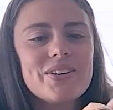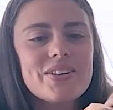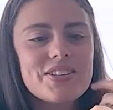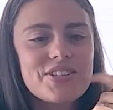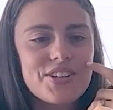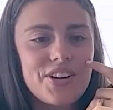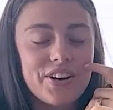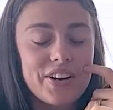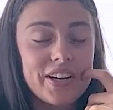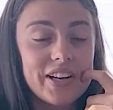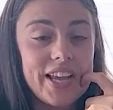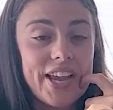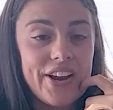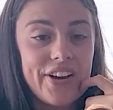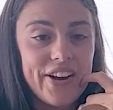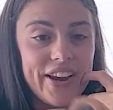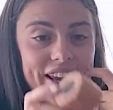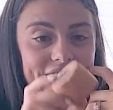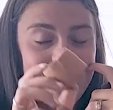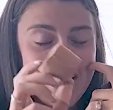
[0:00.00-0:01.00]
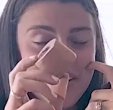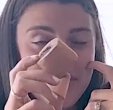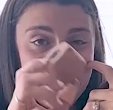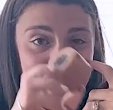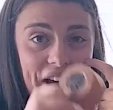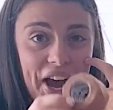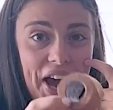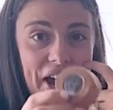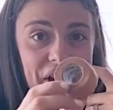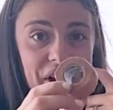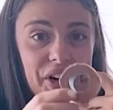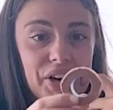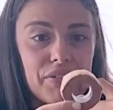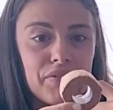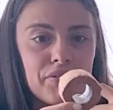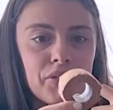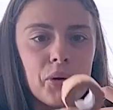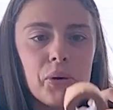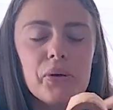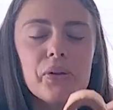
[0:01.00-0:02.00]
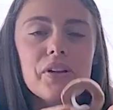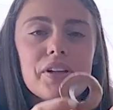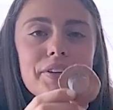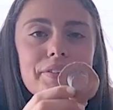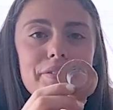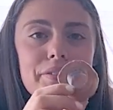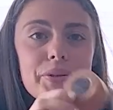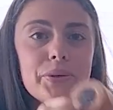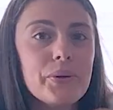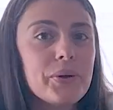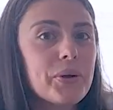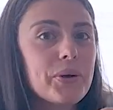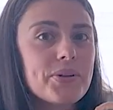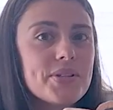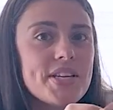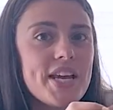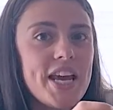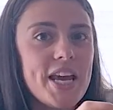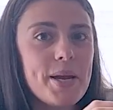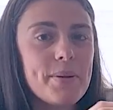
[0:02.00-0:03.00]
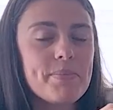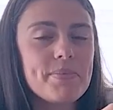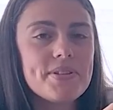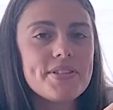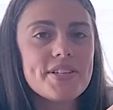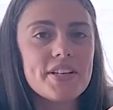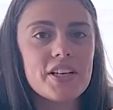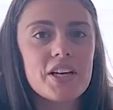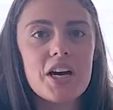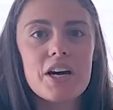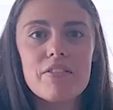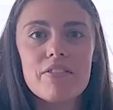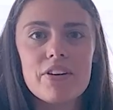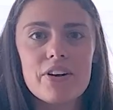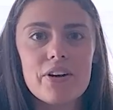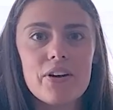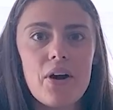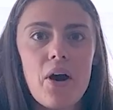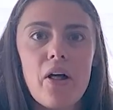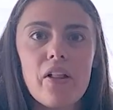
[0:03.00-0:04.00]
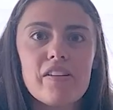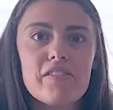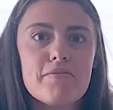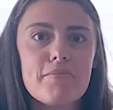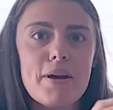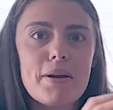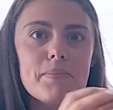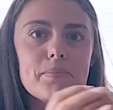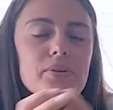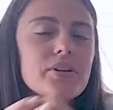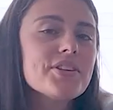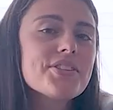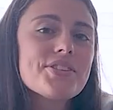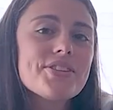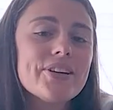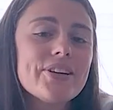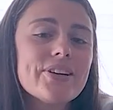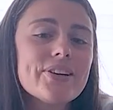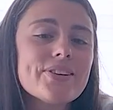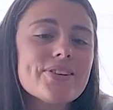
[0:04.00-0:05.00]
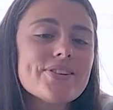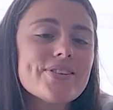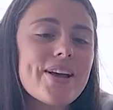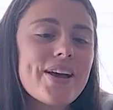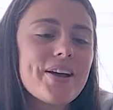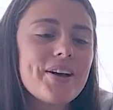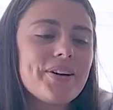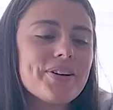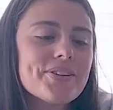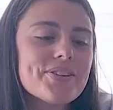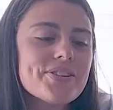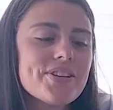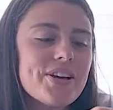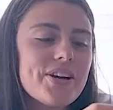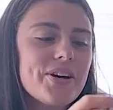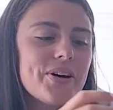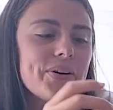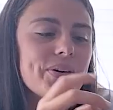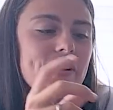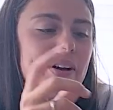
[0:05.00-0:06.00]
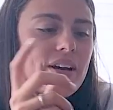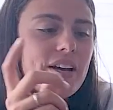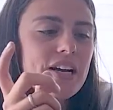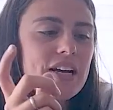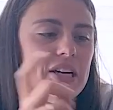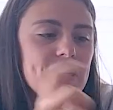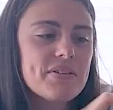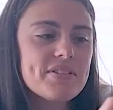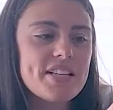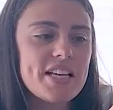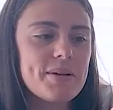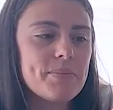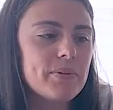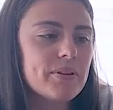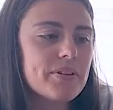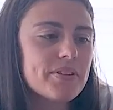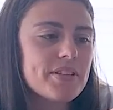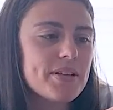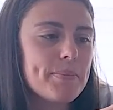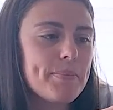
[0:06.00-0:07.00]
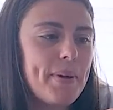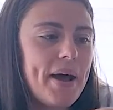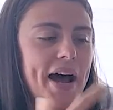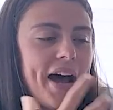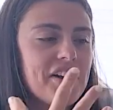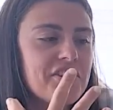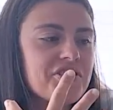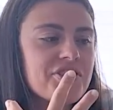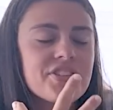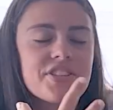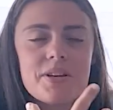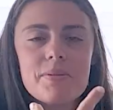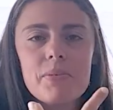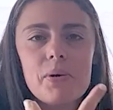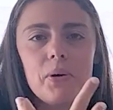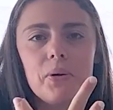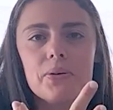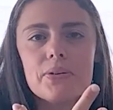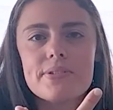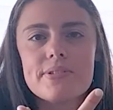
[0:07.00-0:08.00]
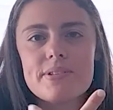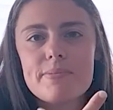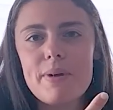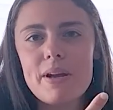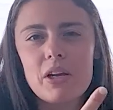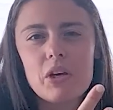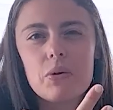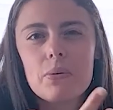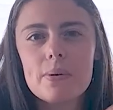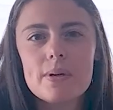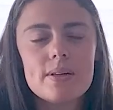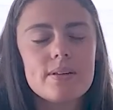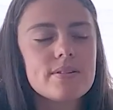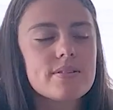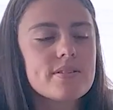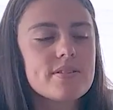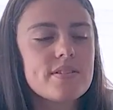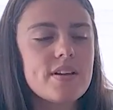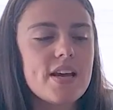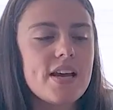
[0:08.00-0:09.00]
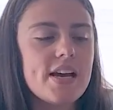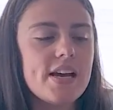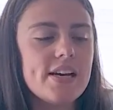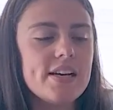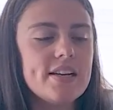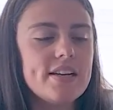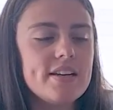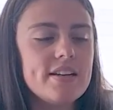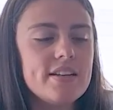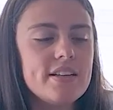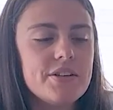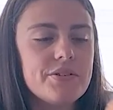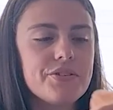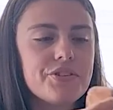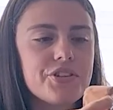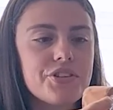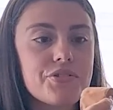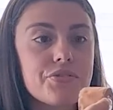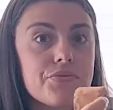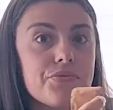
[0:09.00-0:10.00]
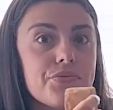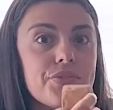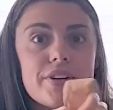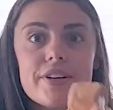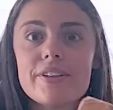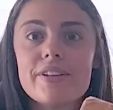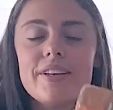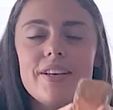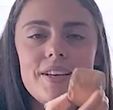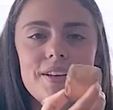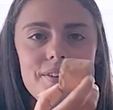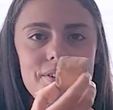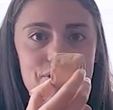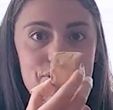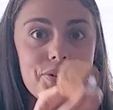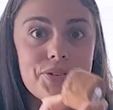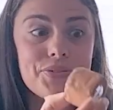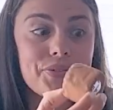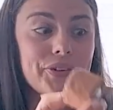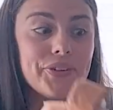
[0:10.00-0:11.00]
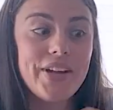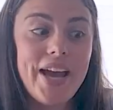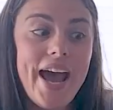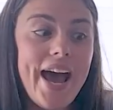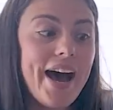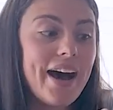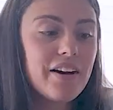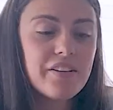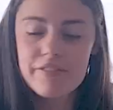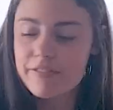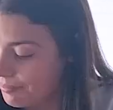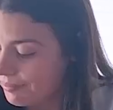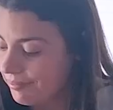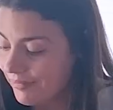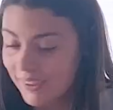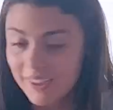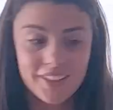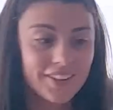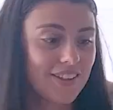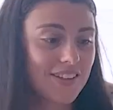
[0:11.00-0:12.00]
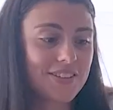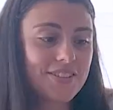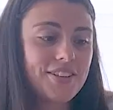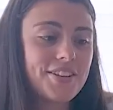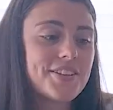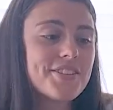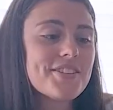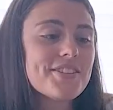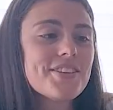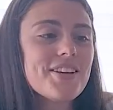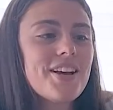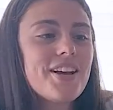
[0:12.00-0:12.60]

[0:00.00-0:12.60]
started carrying an entire roll of Leukotape to cover all of my blisters. I also was able to patch some holes in my quilt, and it was just really useful to have. This is